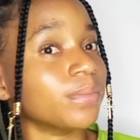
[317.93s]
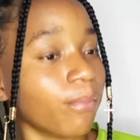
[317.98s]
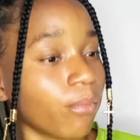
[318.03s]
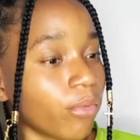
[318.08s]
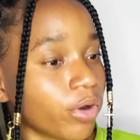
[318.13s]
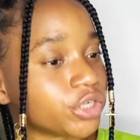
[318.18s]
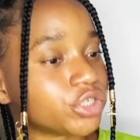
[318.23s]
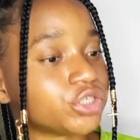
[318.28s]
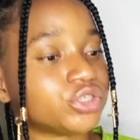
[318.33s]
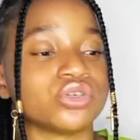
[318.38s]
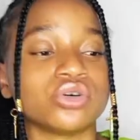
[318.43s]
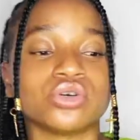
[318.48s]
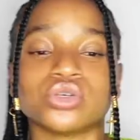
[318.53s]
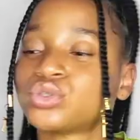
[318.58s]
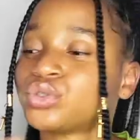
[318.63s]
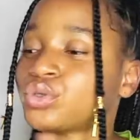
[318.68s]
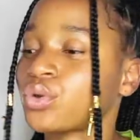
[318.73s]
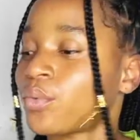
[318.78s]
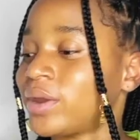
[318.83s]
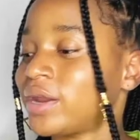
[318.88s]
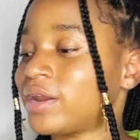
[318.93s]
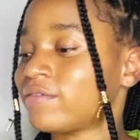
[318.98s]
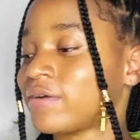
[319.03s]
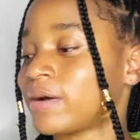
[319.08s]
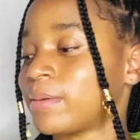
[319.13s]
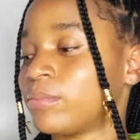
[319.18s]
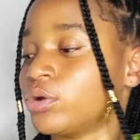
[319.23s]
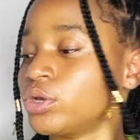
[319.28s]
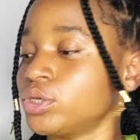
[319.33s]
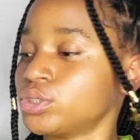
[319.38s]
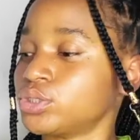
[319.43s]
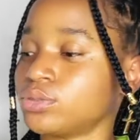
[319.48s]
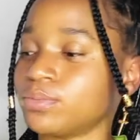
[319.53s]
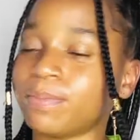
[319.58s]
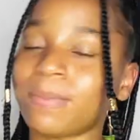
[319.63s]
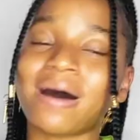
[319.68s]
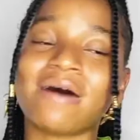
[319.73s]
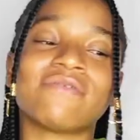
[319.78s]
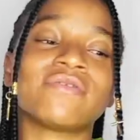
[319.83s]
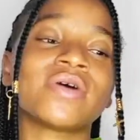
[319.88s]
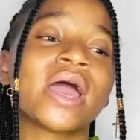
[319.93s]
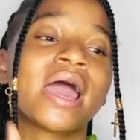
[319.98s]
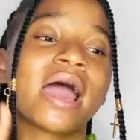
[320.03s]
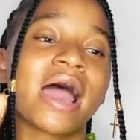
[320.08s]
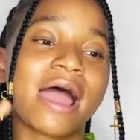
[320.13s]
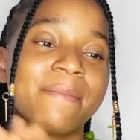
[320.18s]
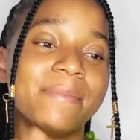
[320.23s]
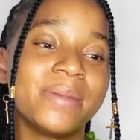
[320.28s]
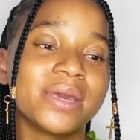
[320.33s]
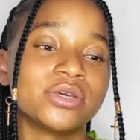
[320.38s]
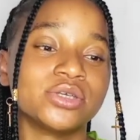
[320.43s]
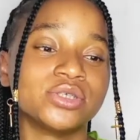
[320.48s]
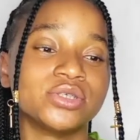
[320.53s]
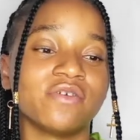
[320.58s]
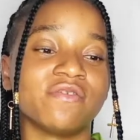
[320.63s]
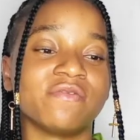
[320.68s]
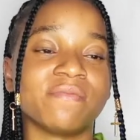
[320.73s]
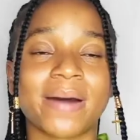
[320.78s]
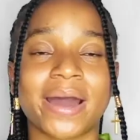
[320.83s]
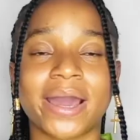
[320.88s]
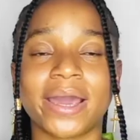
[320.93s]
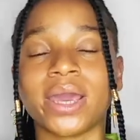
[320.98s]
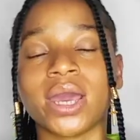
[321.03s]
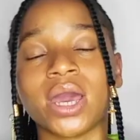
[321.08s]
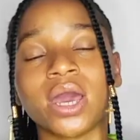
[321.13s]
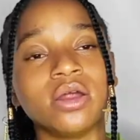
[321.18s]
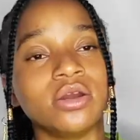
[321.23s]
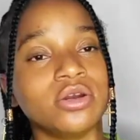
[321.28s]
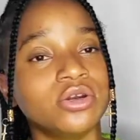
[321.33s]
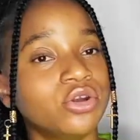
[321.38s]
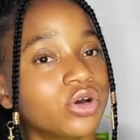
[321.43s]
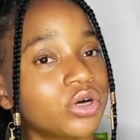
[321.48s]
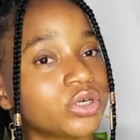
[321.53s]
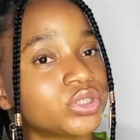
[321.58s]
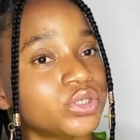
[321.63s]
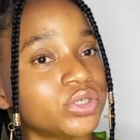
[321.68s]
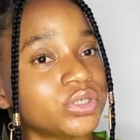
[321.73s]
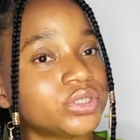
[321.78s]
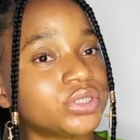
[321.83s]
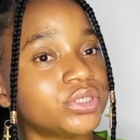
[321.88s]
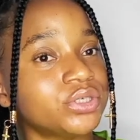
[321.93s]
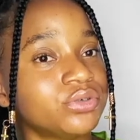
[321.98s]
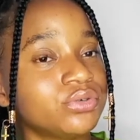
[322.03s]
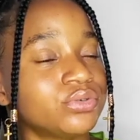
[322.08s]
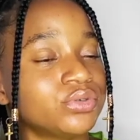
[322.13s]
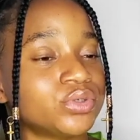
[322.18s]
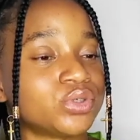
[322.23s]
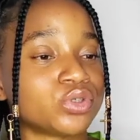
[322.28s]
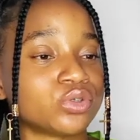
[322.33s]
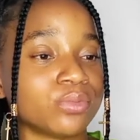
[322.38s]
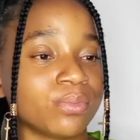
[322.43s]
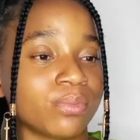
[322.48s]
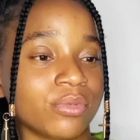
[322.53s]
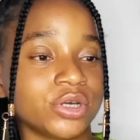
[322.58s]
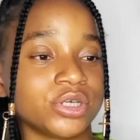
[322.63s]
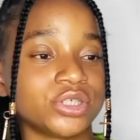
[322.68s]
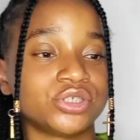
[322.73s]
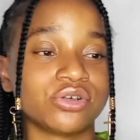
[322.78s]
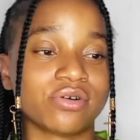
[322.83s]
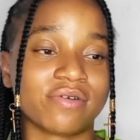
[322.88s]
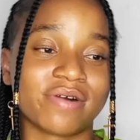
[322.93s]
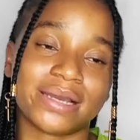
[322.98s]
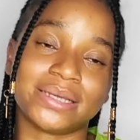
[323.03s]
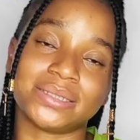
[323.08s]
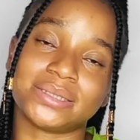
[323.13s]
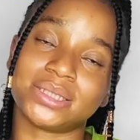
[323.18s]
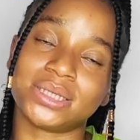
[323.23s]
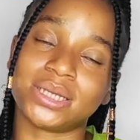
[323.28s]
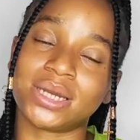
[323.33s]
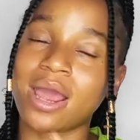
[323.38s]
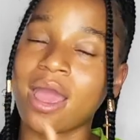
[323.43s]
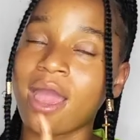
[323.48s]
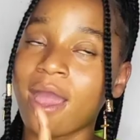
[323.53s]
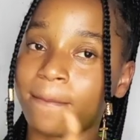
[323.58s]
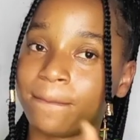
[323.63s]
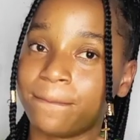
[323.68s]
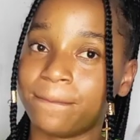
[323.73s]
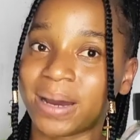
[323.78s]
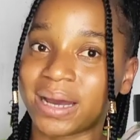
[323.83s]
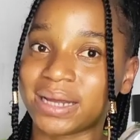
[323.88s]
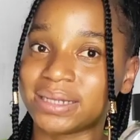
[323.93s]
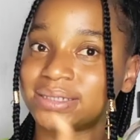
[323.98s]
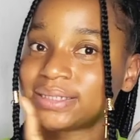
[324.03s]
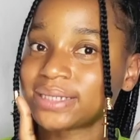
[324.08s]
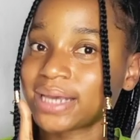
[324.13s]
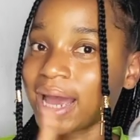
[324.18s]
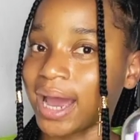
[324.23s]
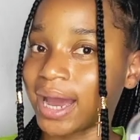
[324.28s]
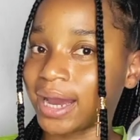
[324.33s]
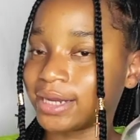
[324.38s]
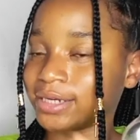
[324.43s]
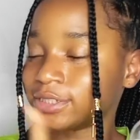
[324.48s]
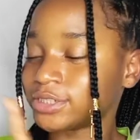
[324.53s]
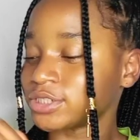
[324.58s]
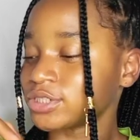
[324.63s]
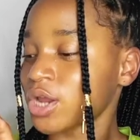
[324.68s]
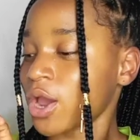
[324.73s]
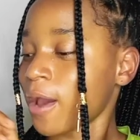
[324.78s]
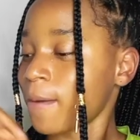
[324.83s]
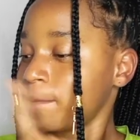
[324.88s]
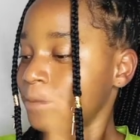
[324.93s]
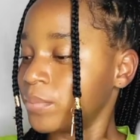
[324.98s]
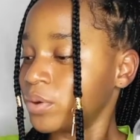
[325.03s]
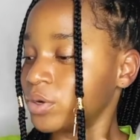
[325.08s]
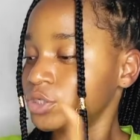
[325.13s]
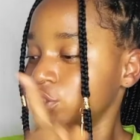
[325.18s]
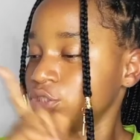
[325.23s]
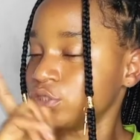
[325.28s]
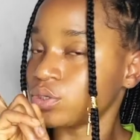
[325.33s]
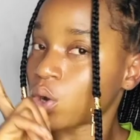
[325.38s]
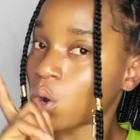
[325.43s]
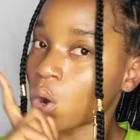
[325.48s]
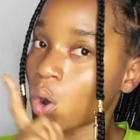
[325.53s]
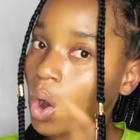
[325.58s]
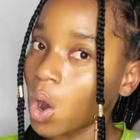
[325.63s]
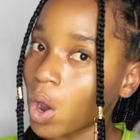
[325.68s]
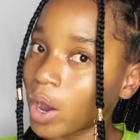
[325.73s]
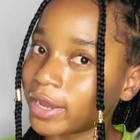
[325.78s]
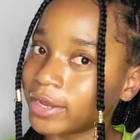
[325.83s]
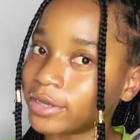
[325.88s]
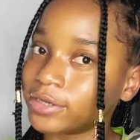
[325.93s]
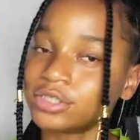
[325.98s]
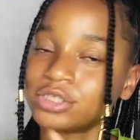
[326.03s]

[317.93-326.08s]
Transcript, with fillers: moisture so whenever i'm going to bath i make use of my dr teal's moisturizing bath and body oil